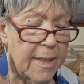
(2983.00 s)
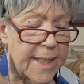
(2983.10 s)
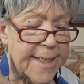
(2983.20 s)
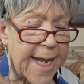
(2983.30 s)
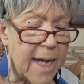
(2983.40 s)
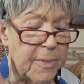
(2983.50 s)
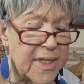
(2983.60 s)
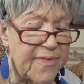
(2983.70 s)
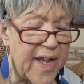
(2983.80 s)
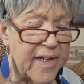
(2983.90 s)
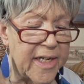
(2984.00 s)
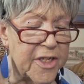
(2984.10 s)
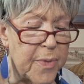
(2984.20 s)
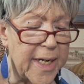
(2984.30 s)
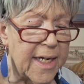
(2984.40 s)
This camera is valued at
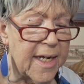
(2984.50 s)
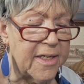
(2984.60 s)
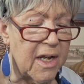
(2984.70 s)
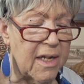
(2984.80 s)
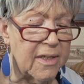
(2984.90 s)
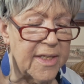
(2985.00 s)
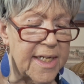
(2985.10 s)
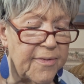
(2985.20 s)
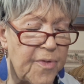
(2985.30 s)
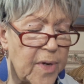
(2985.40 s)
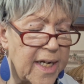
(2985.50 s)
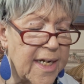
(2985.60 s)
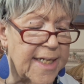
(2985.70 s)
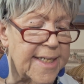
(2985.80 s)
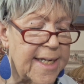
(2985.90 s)

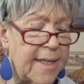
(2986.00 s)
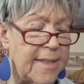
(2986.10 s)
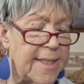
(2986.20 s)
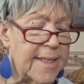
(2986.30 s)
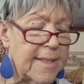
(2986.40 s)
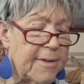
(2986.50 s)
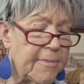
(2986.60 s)
$29.49.